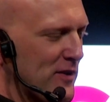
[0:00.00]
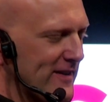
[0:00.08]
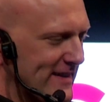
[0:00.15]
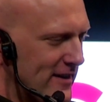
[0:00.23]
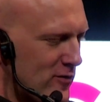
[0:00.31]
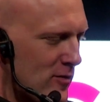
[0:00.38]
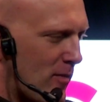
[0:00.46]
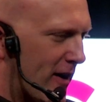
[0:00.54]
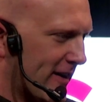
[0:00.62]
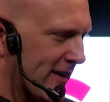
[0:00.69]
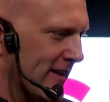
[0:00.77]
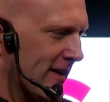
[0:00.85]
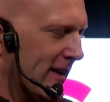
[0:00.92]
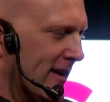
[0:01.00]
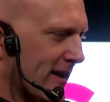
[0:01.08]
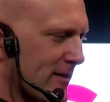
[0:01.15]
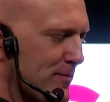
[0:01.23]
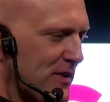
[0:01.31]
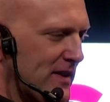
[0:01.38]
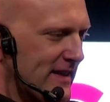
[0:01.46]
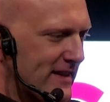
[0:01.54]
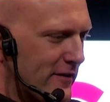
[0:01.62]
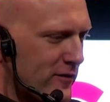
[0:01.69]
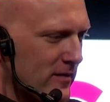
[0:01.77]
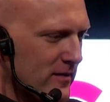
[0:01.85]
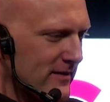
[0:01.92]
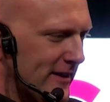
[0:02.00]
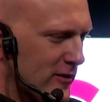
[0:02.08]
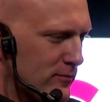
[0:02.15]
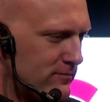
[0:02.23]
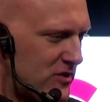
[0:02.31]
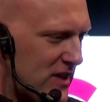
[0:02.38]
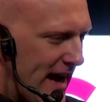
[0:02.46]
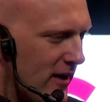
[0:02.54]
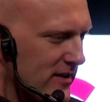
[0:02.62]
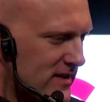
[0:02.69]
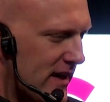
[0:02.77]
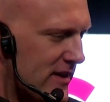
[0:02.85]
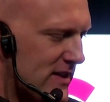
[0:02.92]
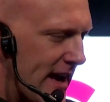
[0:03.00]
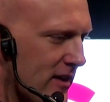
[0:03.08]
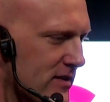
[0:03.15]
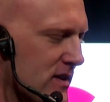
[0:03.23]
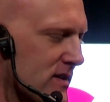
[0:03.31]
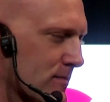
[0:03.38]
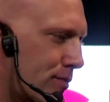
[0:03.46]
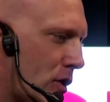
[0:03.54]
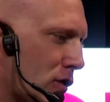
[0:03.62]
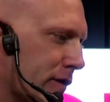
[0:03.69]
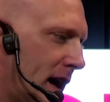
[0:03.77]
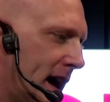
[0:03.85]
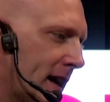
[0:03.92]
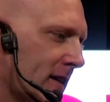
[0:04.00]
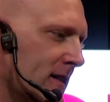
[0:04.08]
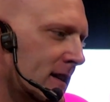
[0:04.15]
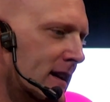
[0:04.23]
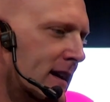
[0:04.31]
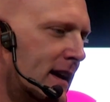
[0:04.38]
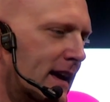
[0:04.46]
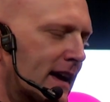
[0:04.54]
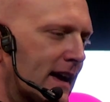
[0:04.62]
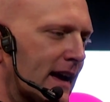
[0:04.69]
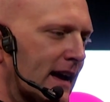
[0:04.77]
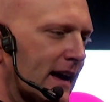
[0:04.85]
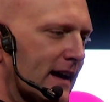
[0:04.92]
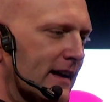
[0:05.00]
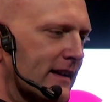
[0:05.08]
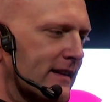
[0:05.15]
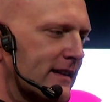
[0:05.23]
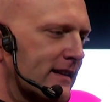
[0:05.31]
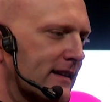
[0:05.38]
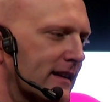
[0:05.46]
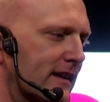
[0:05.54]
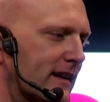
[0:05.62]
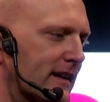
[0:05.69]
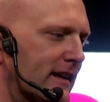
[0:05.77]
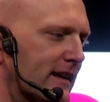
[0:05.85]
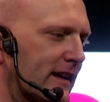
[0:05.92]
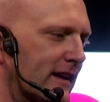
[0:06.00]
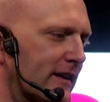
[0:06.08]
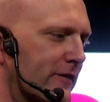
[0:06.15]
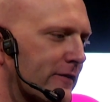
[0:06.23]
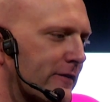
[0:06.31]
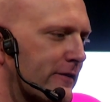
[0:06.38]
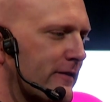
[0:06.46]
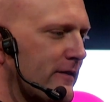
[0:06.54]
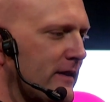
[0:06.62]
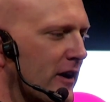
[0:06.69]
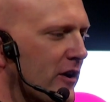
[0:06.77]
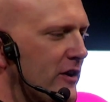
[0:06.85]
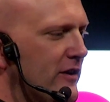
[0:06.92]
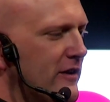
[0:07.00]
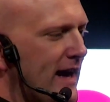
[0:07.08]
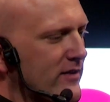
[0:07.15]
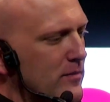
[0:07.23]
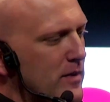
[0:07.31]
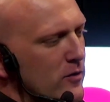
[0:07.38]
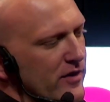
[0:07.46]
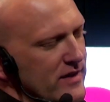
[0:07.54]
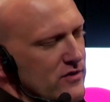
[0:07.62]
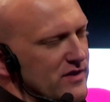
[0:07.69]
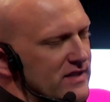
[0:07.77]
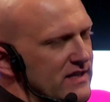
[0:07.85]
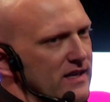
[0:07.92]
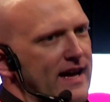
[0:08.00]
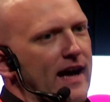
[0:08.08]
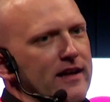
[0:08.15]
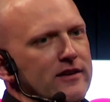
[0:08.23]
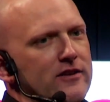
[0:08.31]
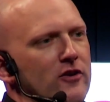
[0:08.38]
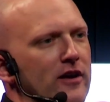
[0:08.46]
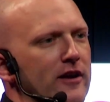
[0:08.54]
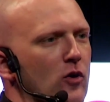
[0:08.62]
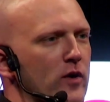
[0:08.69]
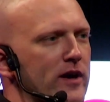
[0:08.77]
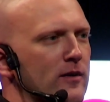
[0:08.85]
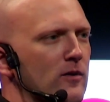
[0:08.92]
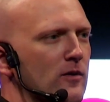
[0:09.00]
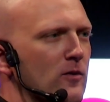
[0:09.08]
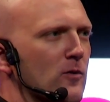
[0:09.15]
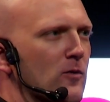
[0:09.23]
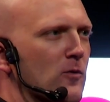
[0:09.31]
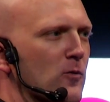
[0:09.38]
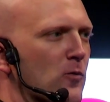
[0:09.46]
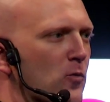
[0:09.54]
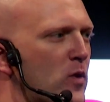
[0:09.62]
different market, completely different set of challenges and profile, and if you have to be really strategic how you do it. We